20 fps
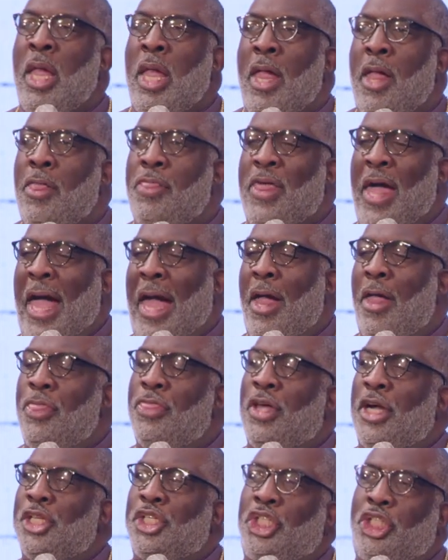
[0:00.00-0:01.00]
that
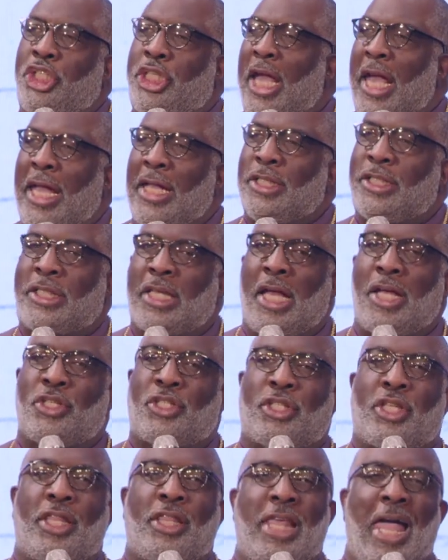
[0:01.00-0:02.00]
the
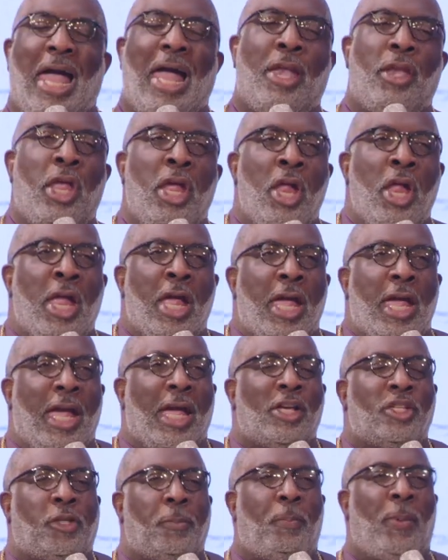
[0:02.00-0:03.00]
Jesus that
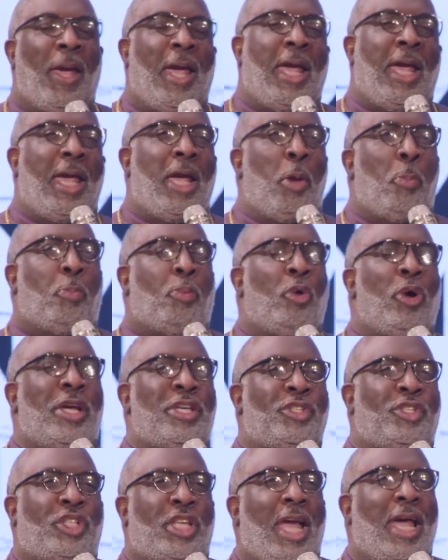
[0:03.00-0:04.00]
is being
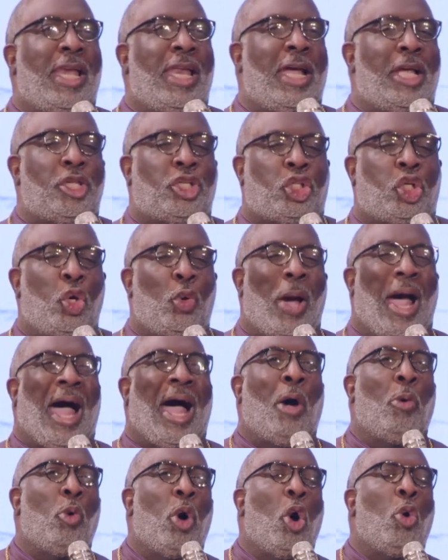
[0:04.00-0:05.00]
presented to
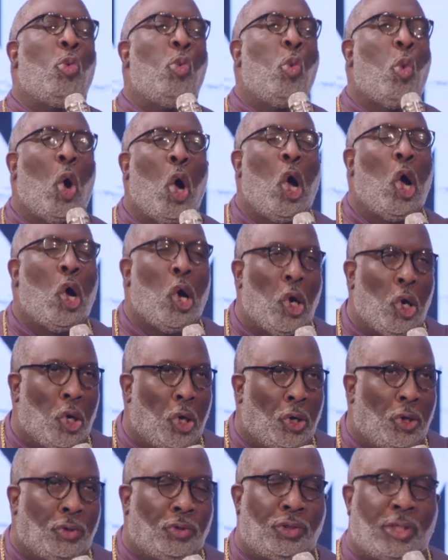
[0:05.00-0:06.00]
our
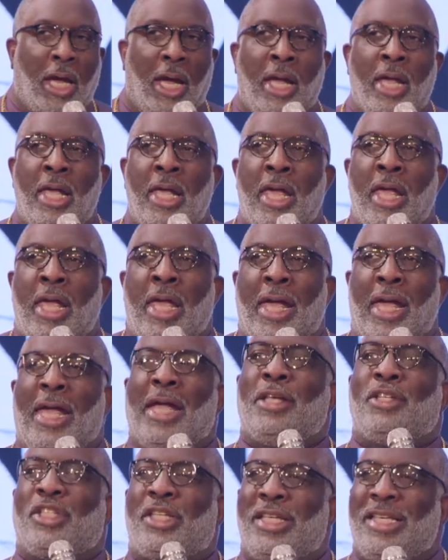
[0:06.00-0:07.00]
world
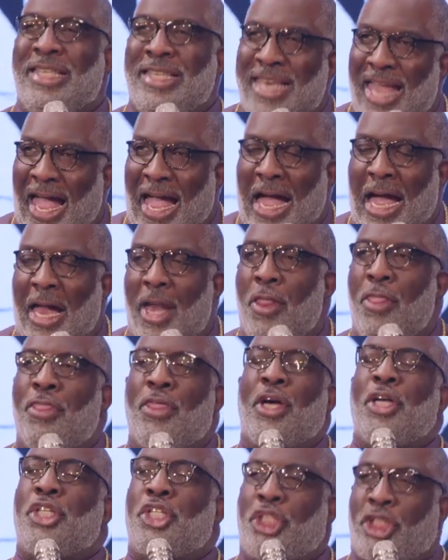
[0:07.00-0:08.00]
is not
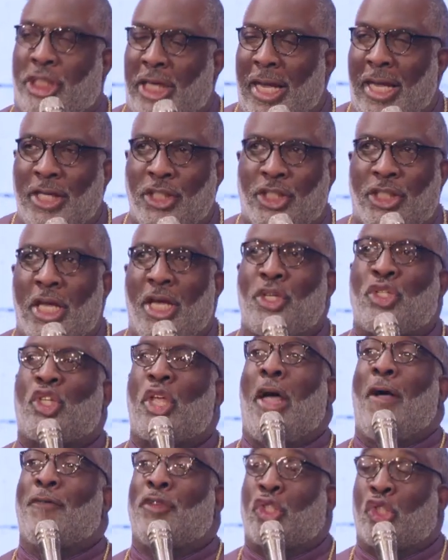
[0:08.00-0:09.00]
the Jesus
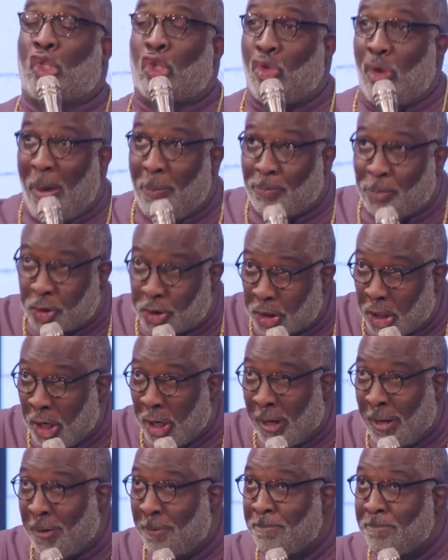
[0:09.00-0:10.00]
of Scripture.